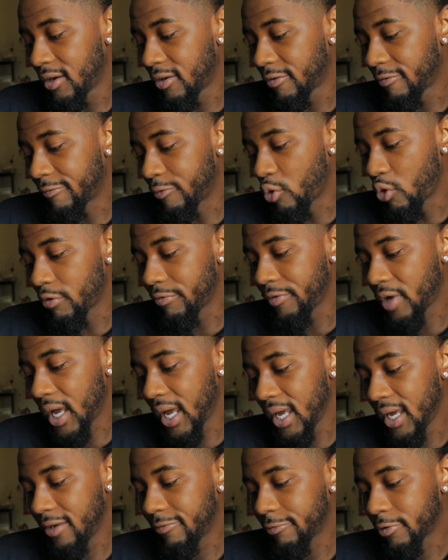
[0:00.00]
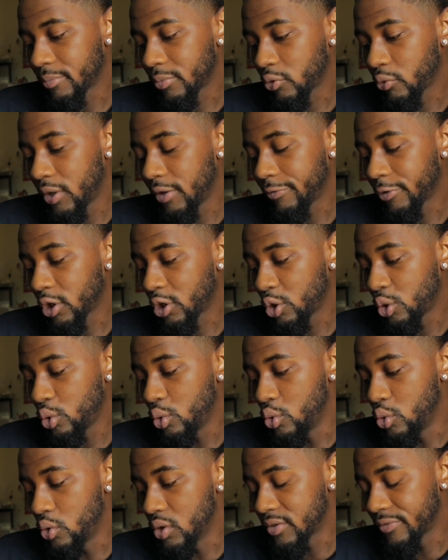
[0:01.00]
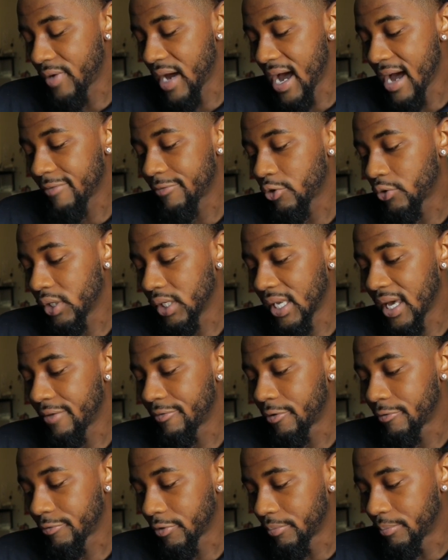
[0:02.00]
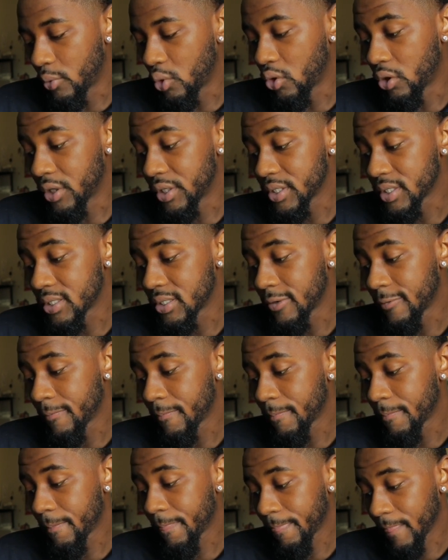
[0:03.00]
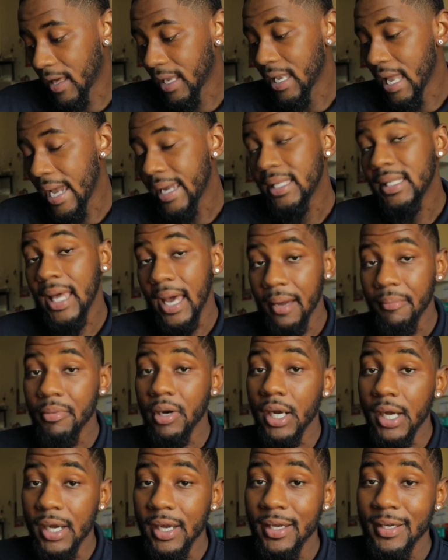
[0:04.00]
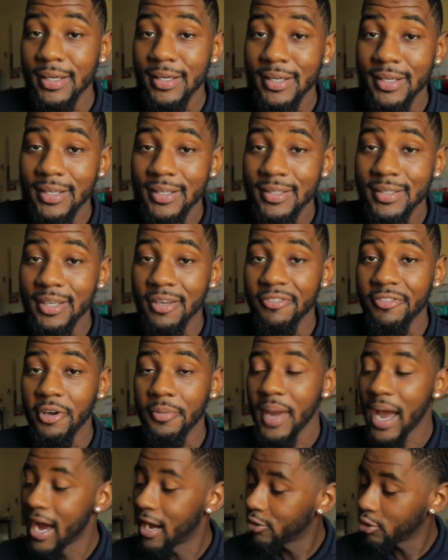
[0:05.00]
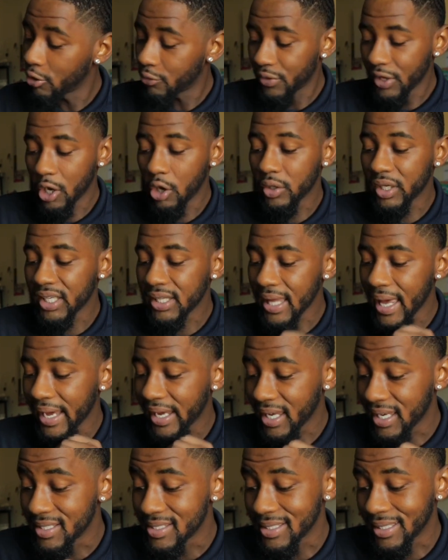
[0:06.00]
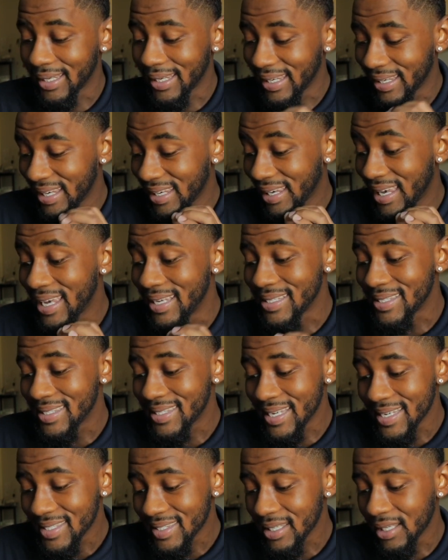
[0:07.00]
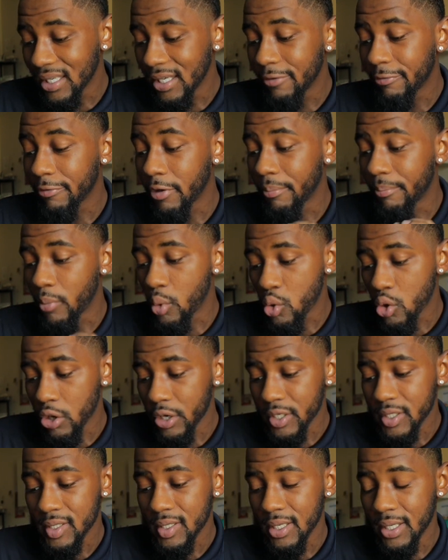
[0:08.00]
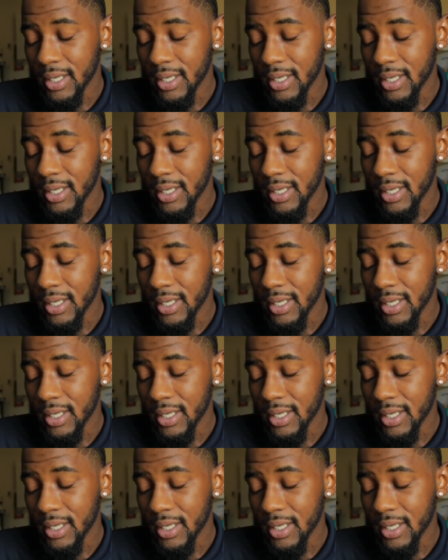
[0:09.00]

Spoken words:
4-for-8 from 3 for Kuz. 5-for-11 from Morris. I like that, bro. You feel me? I don't know if you're going to get that consistently from Morris.